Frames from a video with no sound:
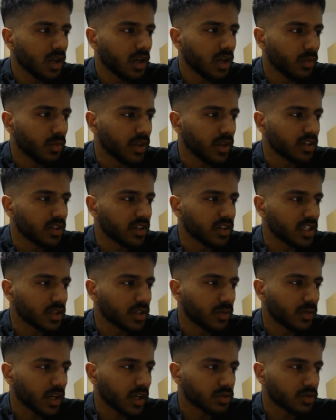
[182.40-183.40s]
when this
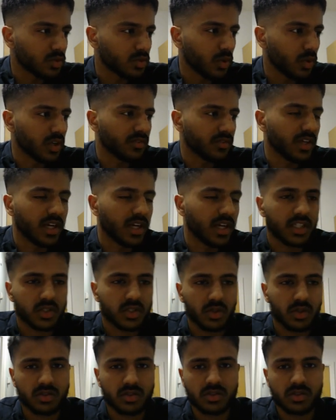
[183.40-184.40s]
interacts with one of the
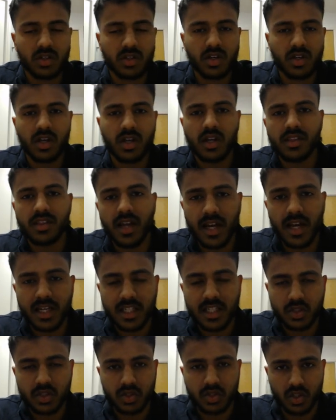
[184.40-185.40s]
electrons, that
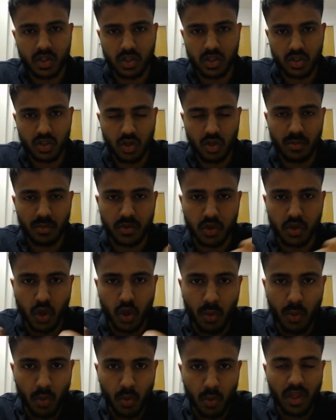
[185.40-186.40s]
electron is going to
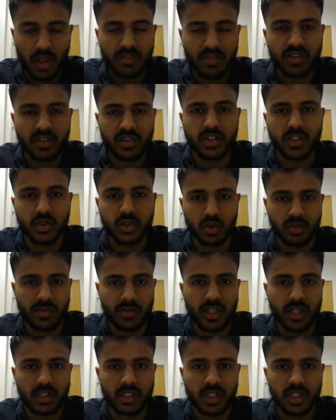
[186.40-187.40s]
absorb all that 50 joules of
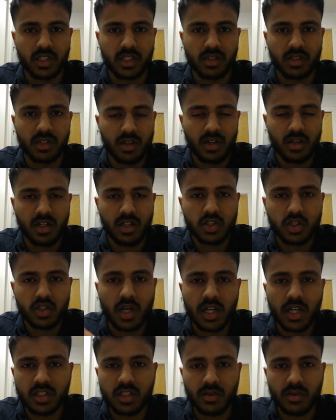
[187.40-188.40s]
energy,
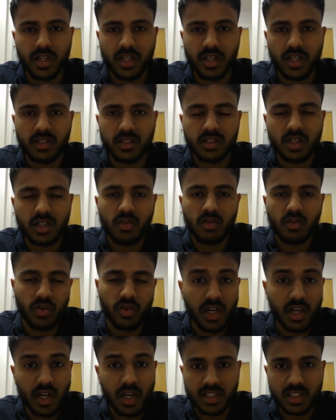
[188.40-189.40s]
try to release,
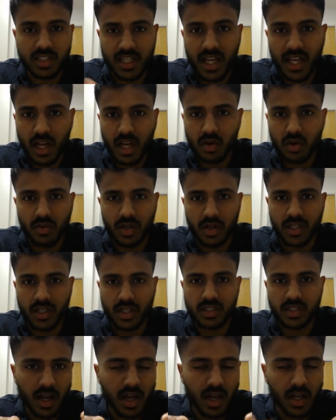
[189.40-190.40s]
realize it cannot
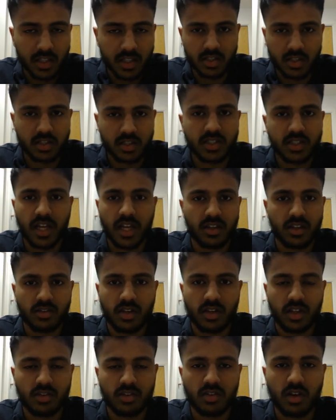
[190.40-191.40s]
release, and just stay
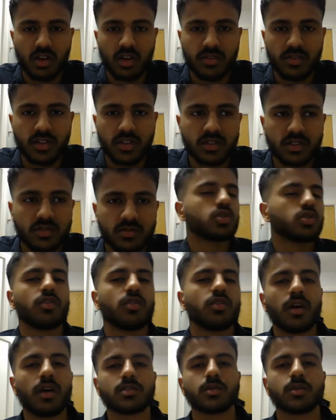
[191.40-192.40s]
inside the surface. So if
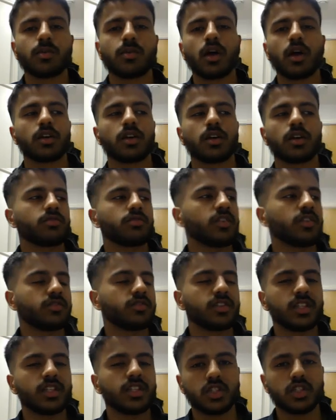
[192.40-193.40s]
I'm supplying
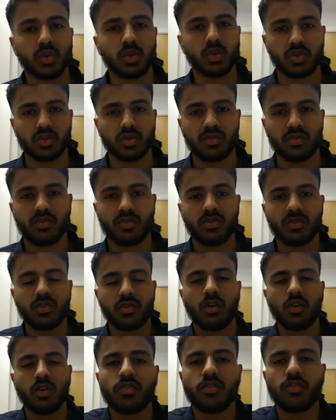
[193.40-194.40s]
50 joules
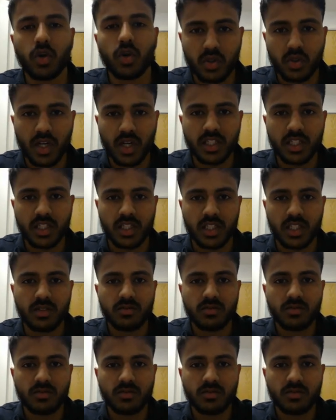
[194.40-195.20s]
of photon energy,